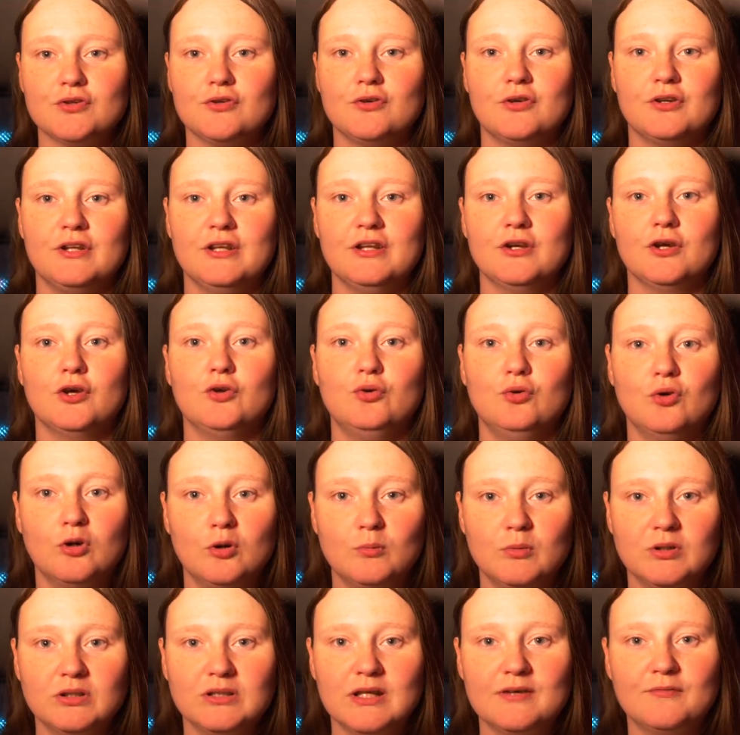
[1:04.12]
recording at a
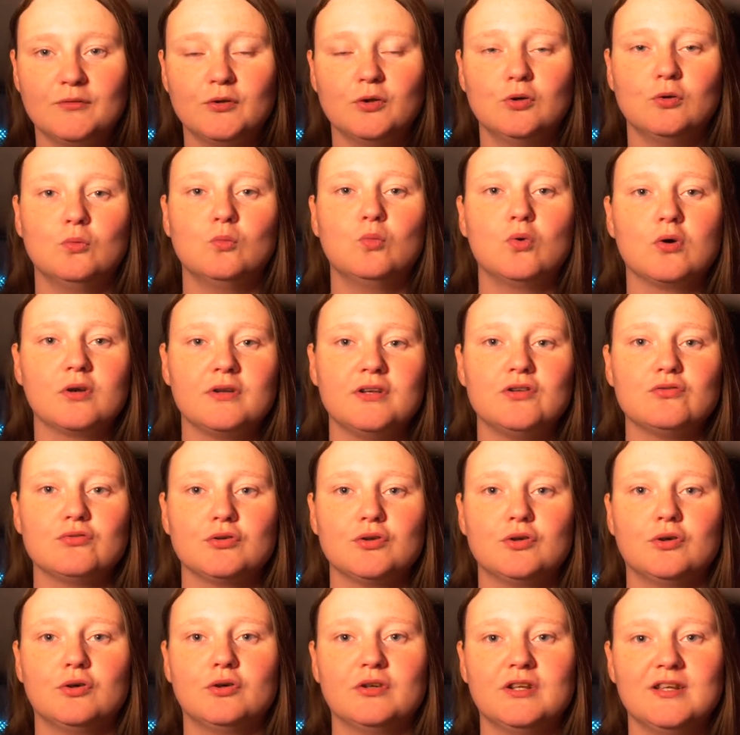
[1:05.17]
normal level, one is
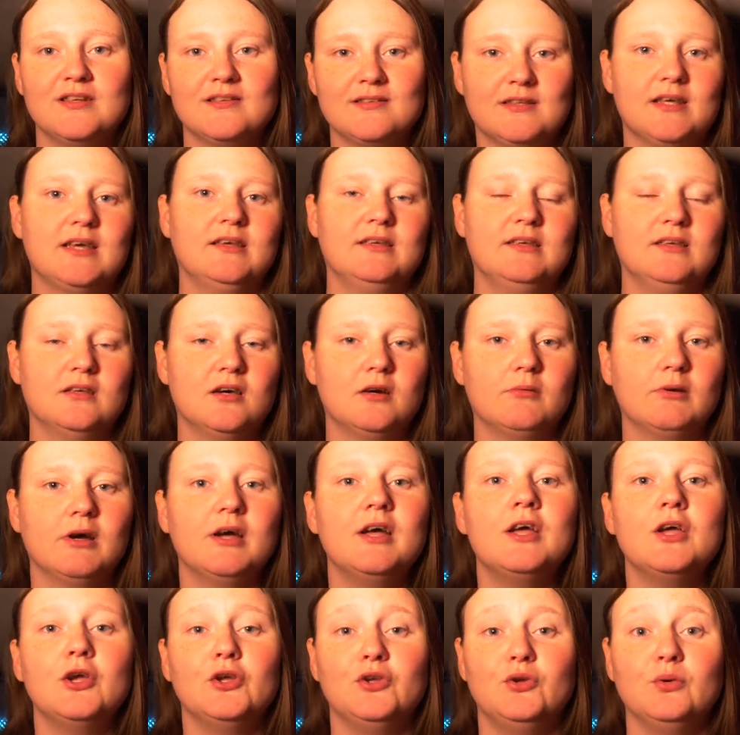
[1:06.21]
recording slightly
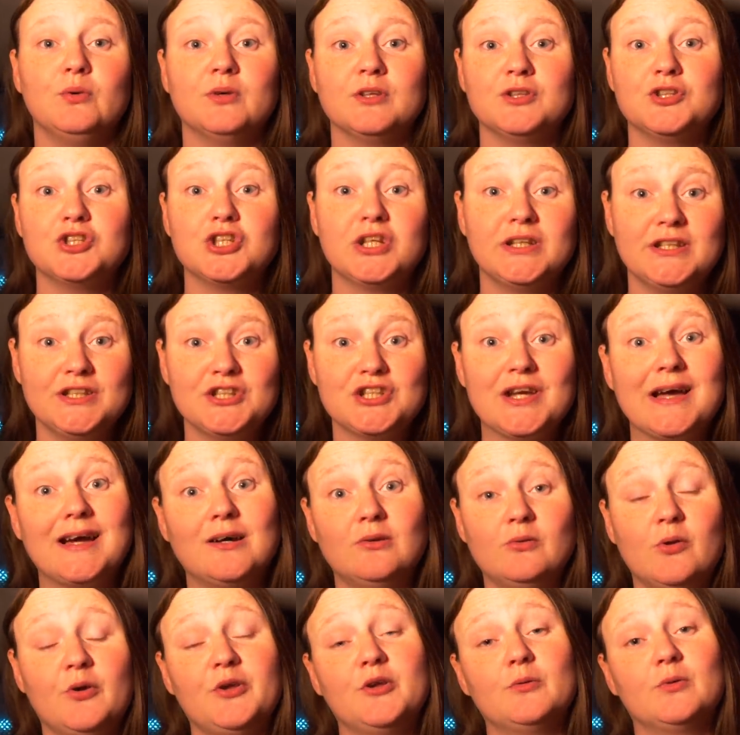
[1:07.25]
lower. You can change
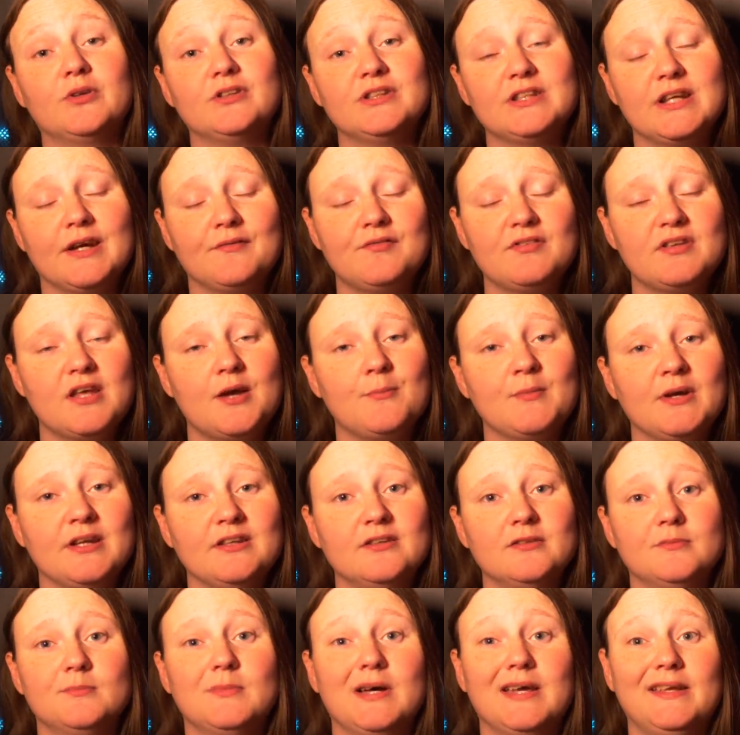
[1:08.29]
how low you want it. I've set
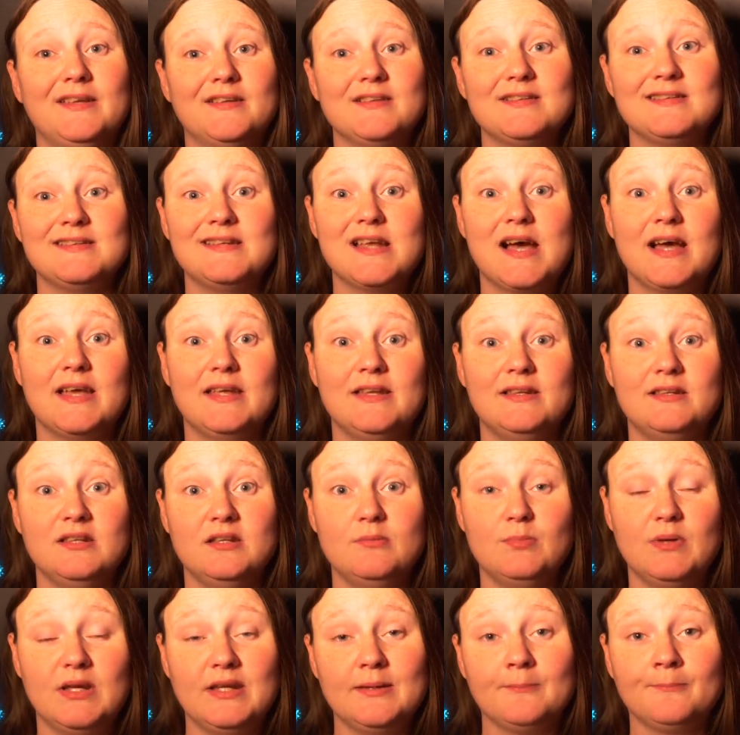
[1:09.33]
mine to -9
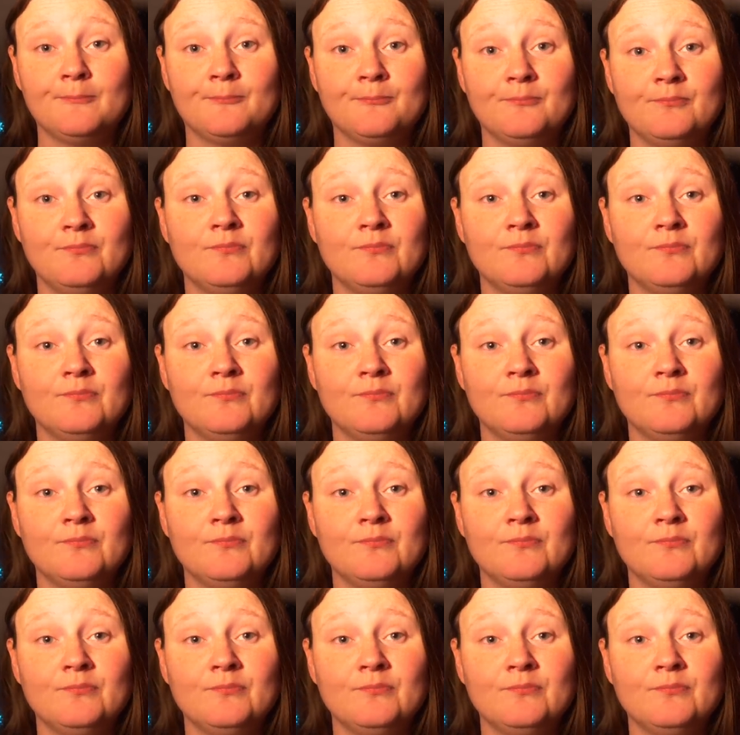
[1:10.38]
dB.